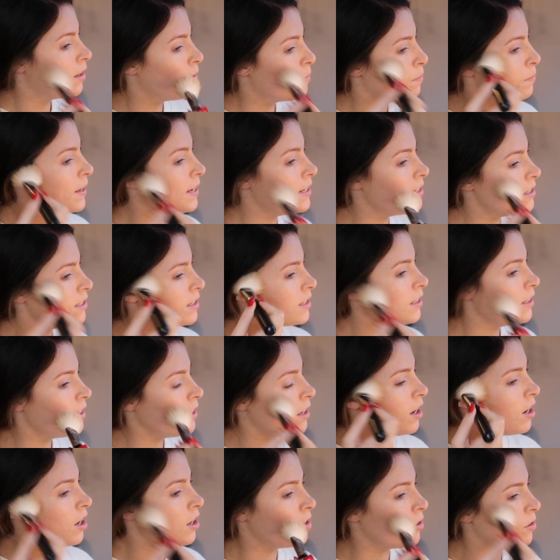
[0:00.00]

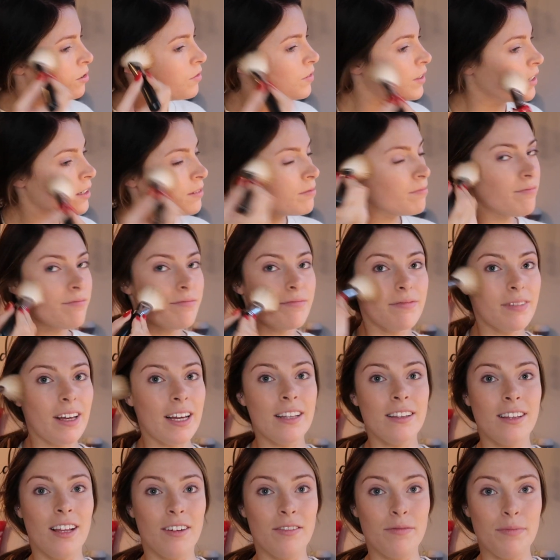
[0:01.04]
basically all over. I
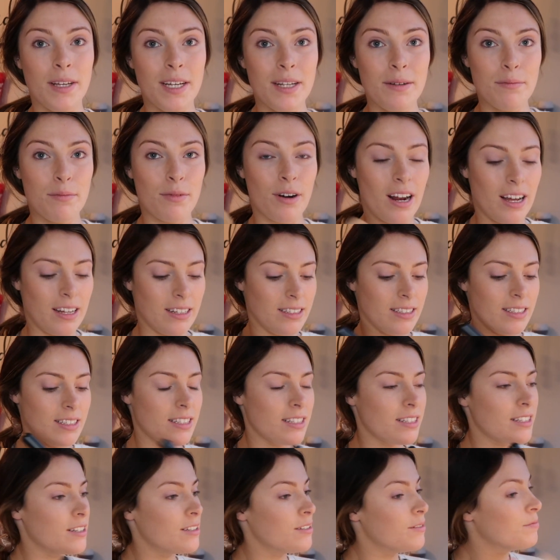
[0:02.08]
love being
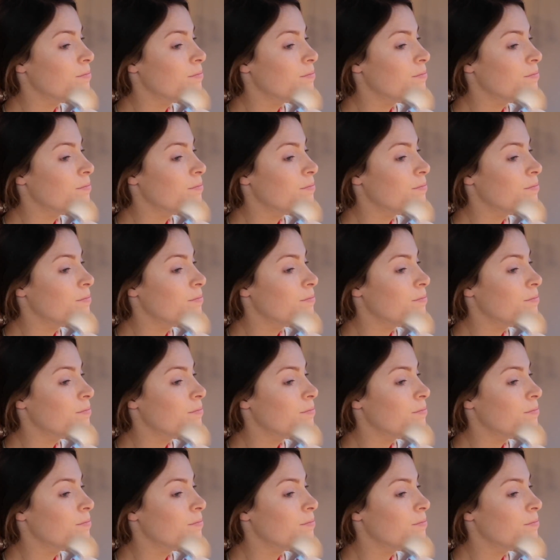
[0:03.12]
bronzed.